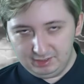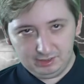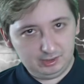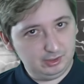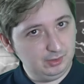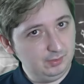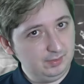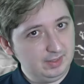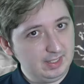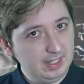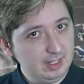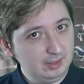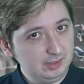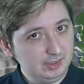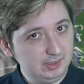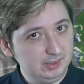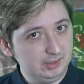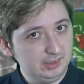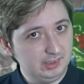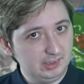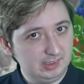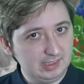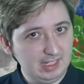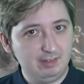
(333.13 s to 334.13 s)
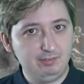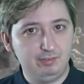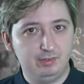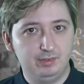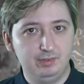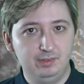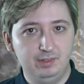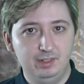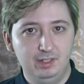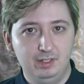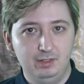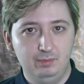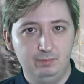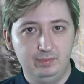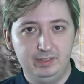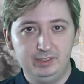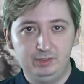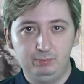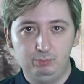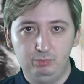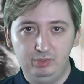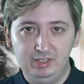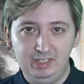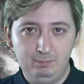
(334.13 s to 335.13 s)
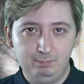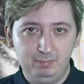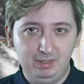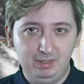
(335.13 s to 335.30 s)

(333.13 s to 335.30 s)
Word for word: 2007, which really